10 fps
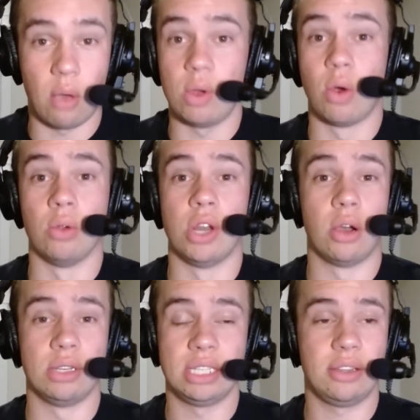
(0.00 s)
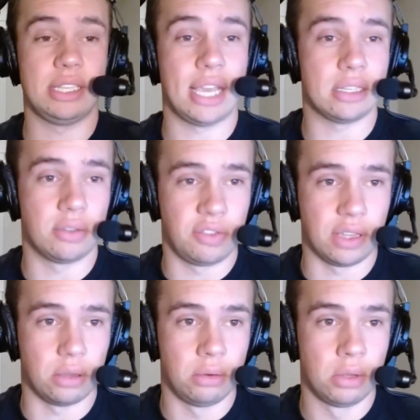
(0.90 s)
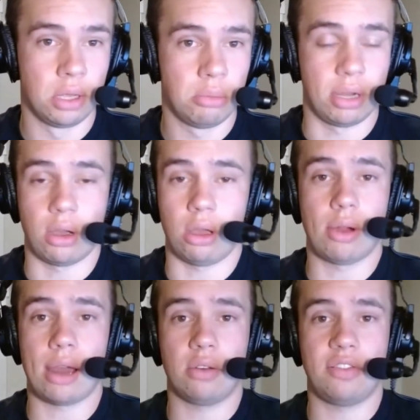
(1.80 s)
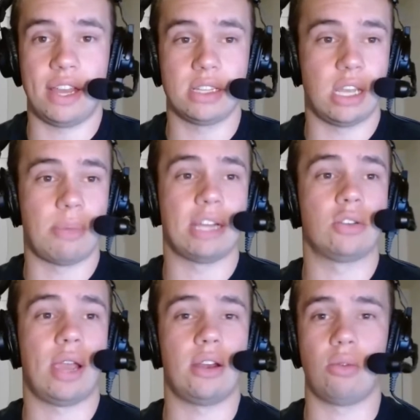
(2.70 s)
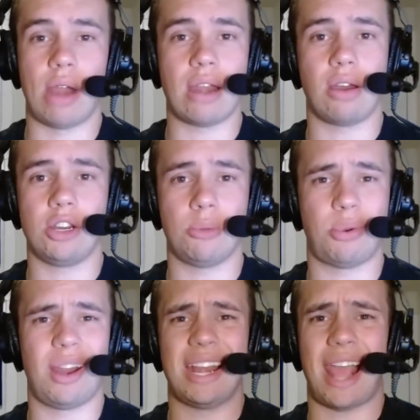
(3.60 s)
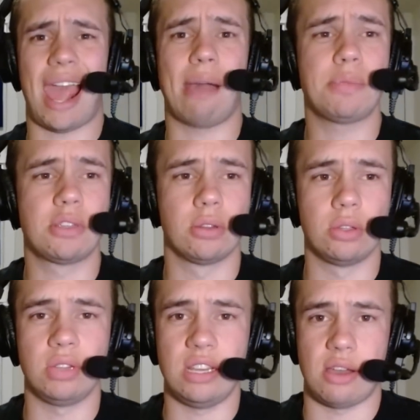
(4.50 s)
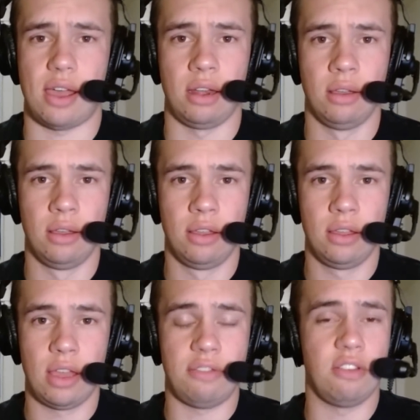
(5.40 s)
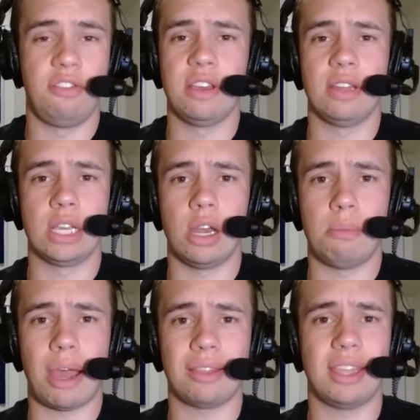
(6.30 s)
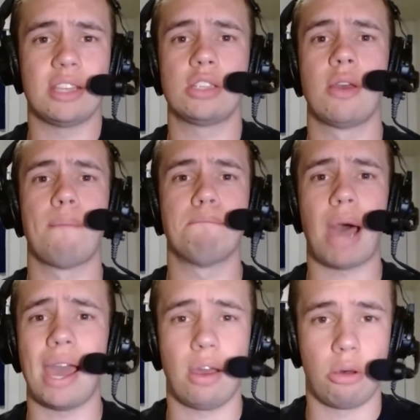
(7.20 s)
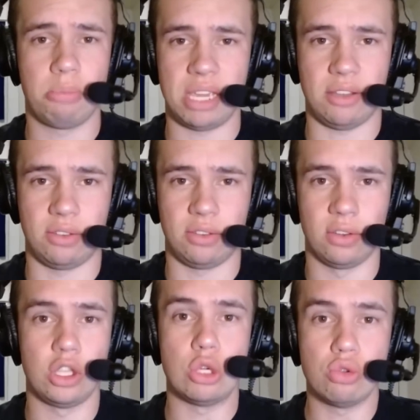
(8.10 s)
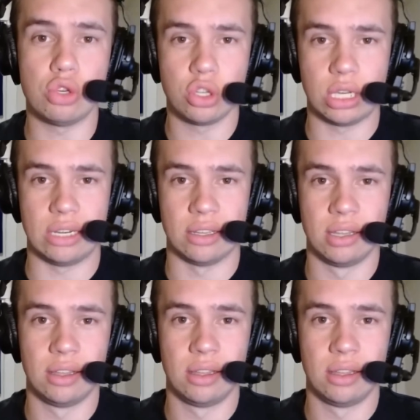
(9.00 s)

and we won't know until he takes the field. But Colorado fans, am I trying to rain on your parade? Absolutely not. If you're feeling good about this, by all means, you should,